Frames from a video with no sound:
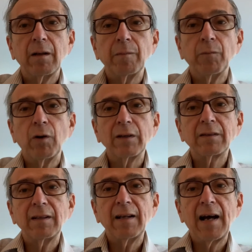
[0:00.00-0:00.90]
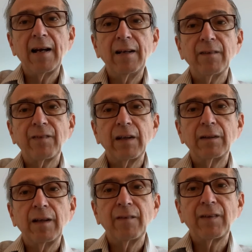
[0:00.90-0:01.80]
more tonight if I
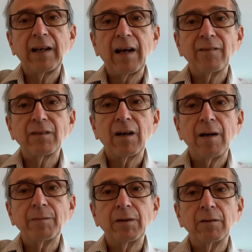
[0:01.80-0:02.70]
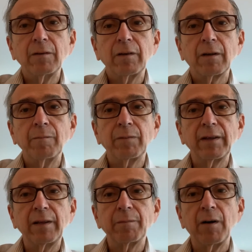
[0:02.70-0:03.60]
have time to do a
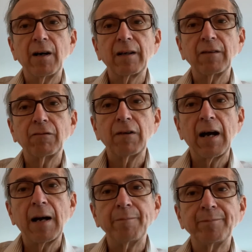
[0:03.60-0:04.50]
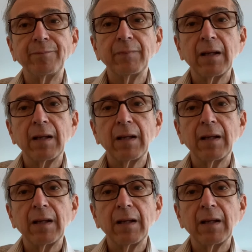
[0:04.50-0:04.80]
complete market wrap.